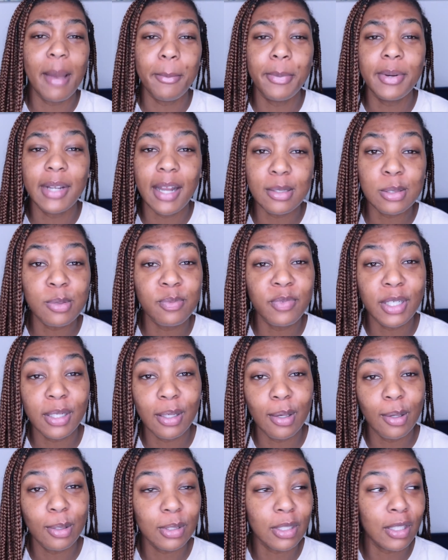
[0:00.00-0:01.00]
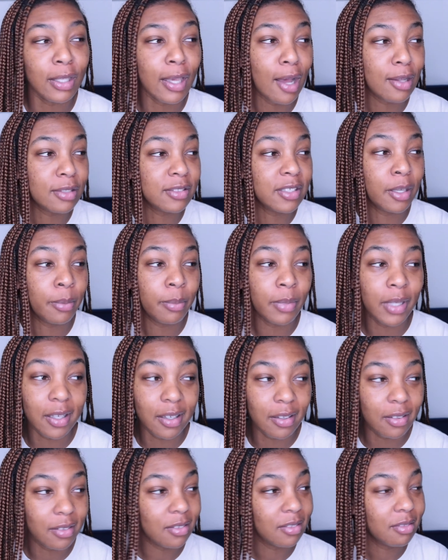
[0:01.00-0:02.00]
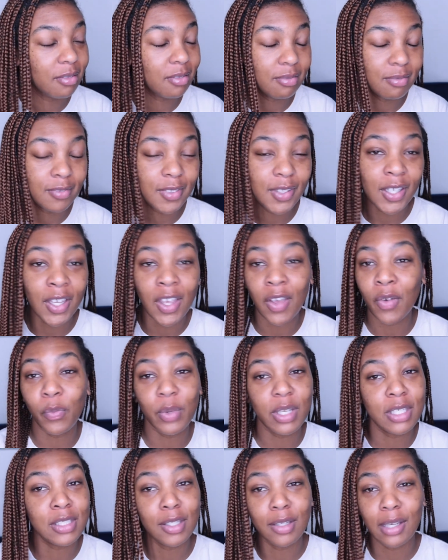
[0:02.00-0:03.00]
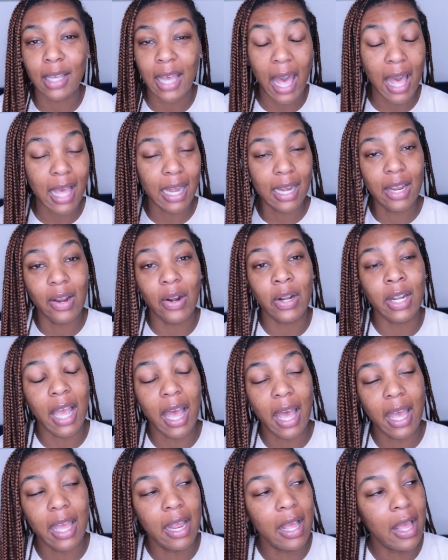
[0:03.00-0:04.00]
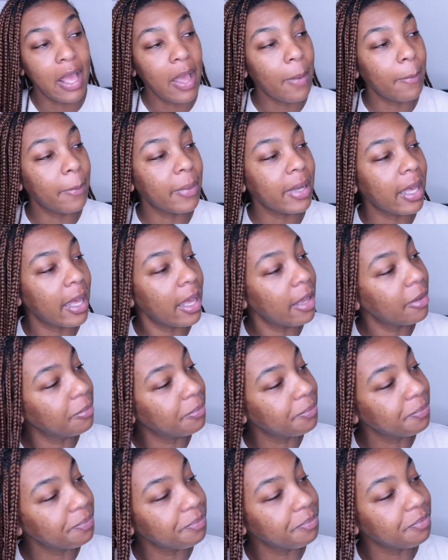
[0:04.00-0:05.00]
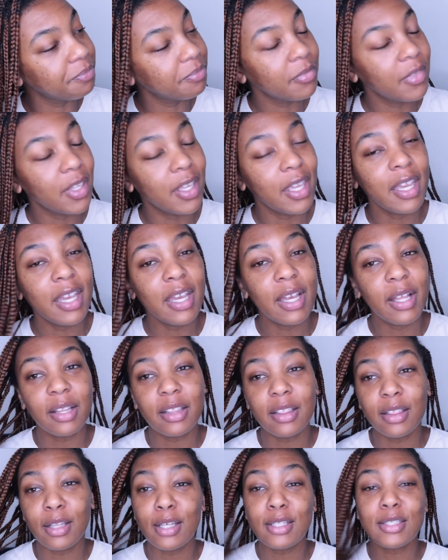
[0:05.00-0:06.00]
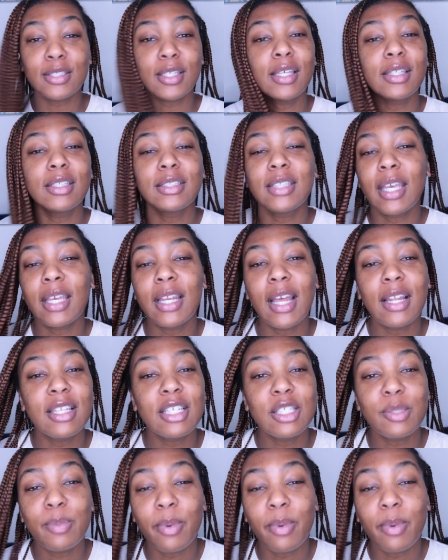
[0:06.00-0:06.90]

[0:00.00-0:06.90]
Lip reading: put out some videos and y'all tell me if we still got it or not. But yeah, let's get to taking out these